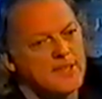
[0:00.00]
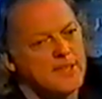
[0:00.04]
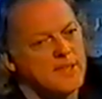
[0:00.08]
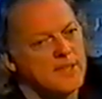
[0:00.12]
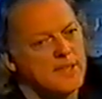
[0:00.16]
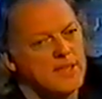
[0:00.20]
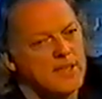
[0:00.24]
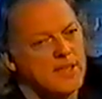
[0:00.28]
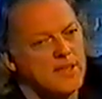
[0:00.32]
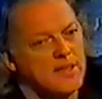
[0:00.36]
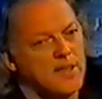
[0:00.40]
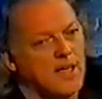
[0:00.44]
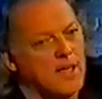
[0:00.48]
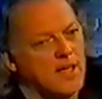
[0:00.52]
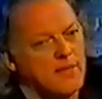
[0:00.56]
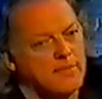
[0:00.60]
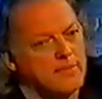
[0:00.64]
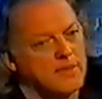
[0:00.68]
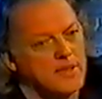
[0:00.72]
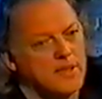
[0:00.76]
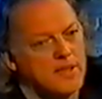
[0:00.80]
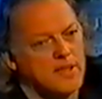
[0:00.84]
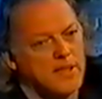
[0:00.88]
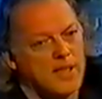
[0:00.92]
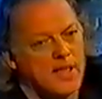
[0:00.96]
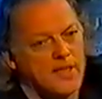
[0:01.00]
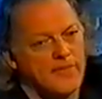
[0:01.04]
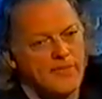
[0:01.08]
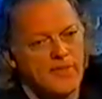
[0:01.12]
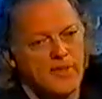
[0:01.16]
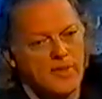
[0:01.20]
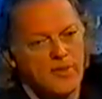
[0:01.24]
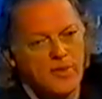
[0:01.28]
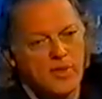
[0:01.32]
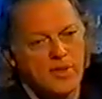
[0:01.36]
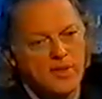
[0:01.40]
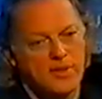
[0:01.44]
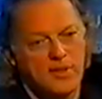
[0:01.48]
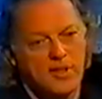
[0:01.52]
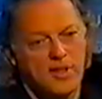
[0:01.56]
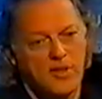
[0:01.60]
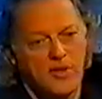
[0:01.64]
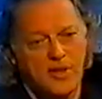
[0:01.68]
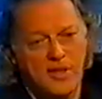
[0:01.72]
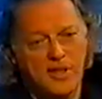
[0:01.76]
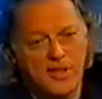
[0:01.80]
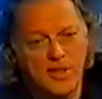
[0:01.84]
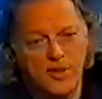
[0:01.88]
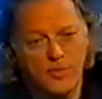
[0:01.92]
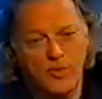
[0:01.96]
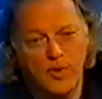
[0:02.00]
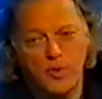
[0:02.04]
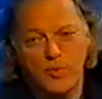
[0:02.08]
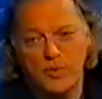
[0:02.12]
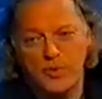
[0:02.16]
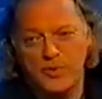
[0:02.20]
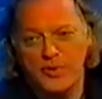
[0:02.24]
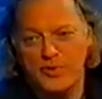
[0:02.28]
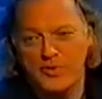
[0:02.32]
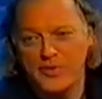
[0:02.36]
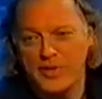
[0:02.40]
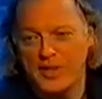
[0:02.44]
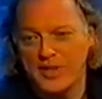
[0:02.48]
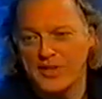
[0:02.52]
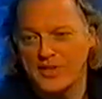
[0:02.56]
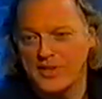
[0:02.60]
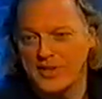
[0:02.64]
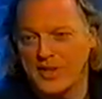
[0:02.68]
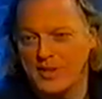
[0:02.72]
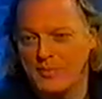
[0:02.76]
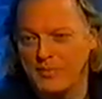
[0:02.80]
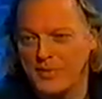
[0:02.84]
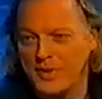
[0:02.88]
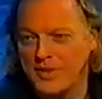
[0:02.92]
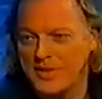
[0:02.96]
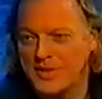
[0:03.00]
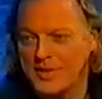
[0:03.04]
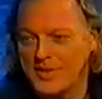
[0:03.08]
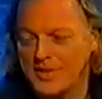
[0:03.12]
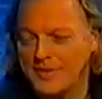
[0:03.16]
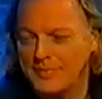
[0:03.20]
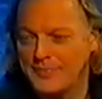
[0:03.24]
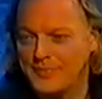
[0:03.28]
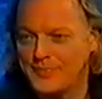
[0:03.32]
So, God, I've no idea what we'll do next time, but...